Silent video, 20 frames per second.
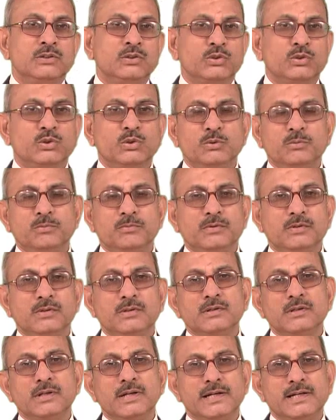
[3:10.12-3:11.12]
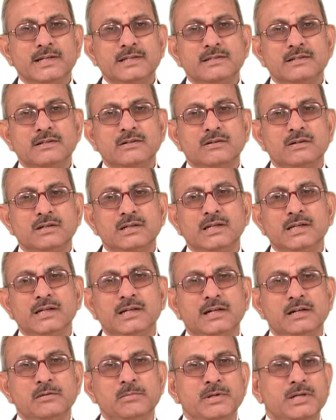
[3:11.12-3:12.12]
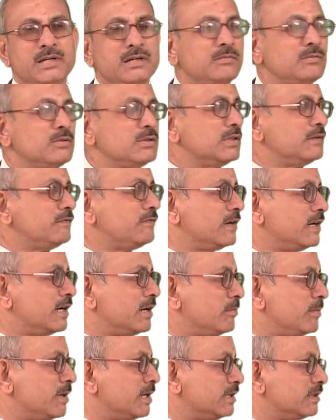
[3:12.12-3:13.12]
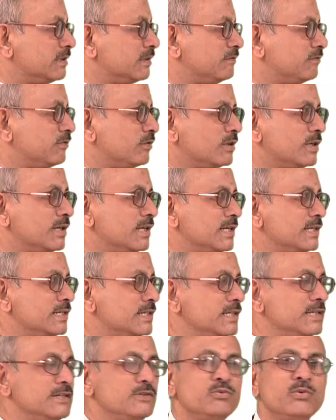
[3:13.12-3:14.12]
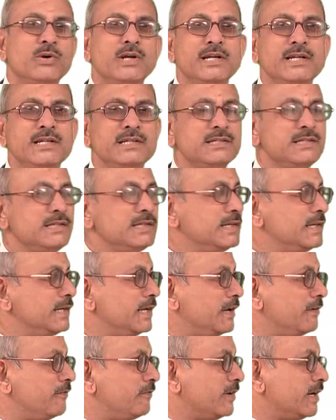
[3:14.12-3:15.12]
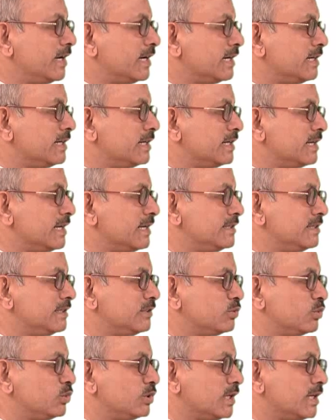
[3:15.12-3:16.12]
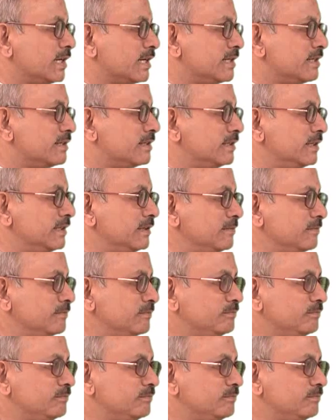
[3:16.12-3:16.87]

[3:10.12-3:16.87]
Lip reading: So let us talk a little bit about the fundamentals of foreign exchange. One is, every country has its own currency.